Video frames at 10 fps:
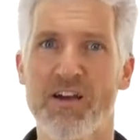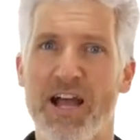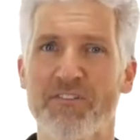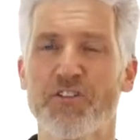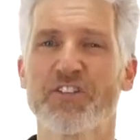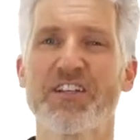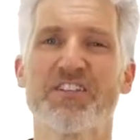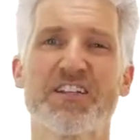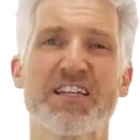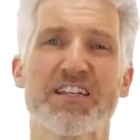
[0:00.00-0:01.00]
After
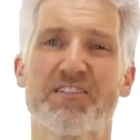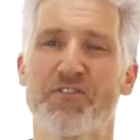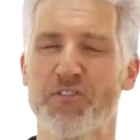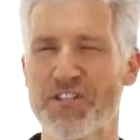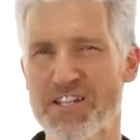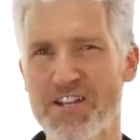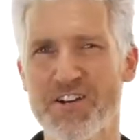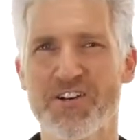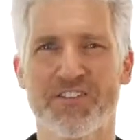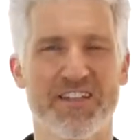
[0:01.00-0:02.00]
teaching for
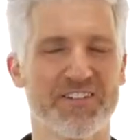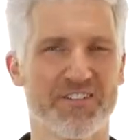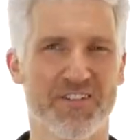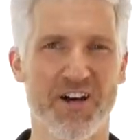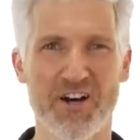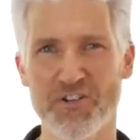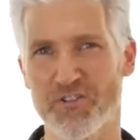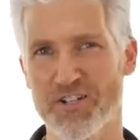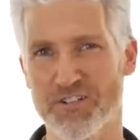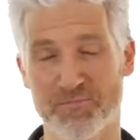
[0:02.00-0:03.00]
years and just
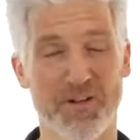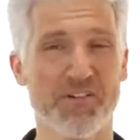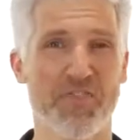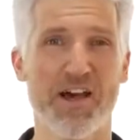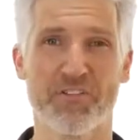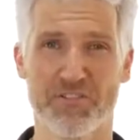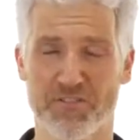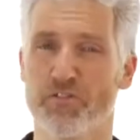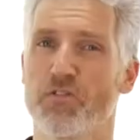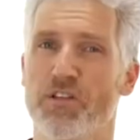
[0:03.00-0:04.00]
hundreds, probably thousands
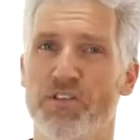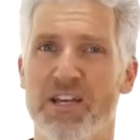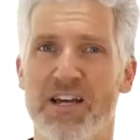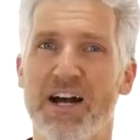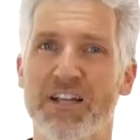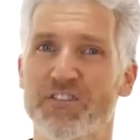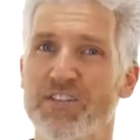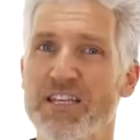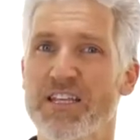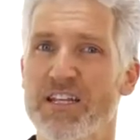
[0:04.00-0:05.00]
of students, I
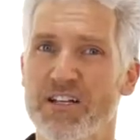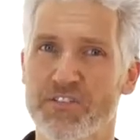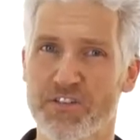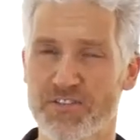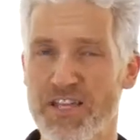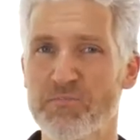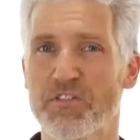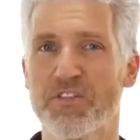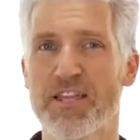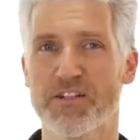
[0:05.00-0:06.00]
see the same
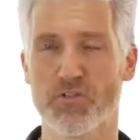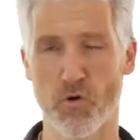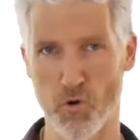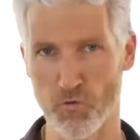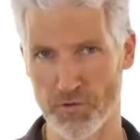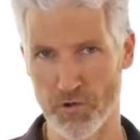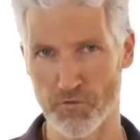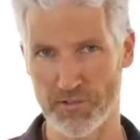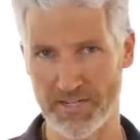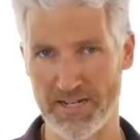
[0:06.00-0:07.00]
mistakes over and
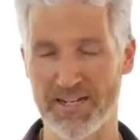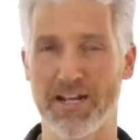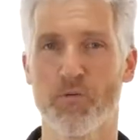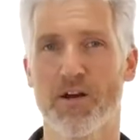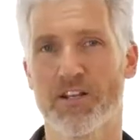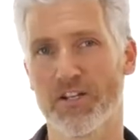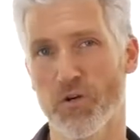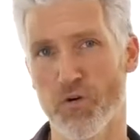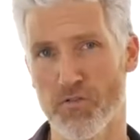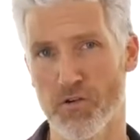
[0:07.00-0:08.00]
over again, and I wanted to
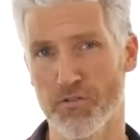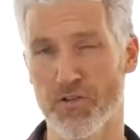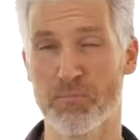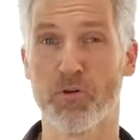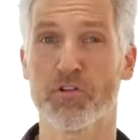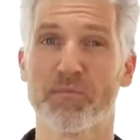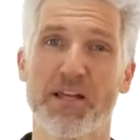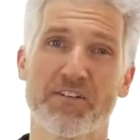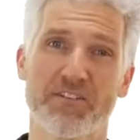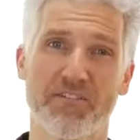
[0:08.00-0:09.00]
go over those. So I broke them
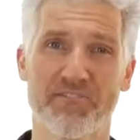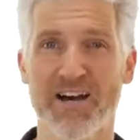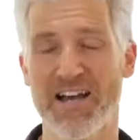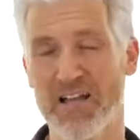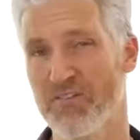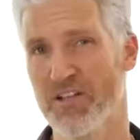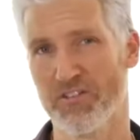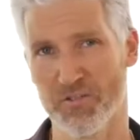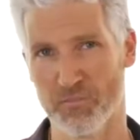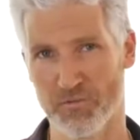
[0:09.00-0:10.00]
down into 5
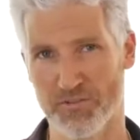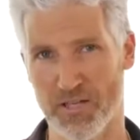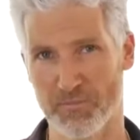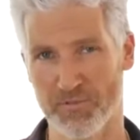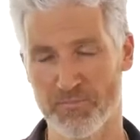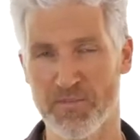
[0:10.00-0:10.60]
simple steps.